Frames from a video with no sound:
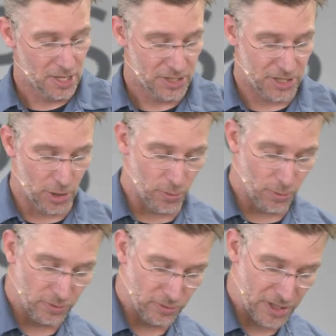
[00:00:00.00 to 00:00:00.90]

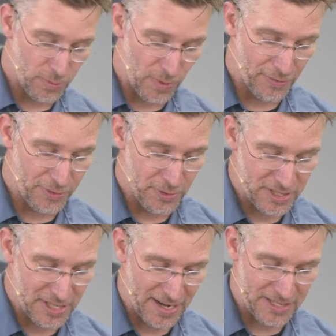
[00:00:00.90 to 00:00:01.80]
So let's run through the
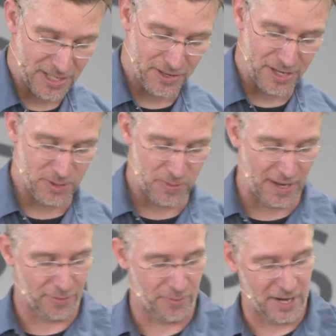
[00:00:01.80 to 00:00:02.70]
sizes on this. We
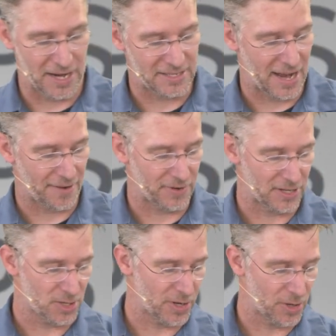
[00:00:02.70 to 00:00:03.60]
got 3/8, 1/2
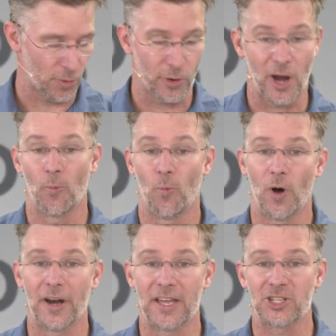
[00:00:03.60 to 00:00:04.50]
inch, 3/4, and
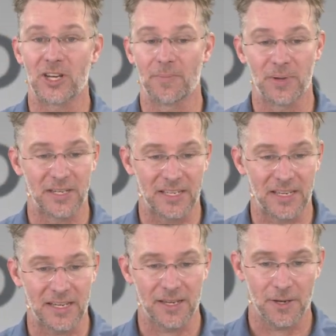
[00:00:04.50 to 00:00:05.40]
1 inch
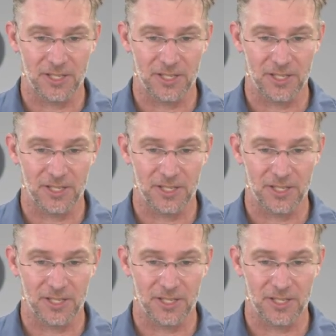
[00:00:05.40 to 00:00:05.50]
MPT.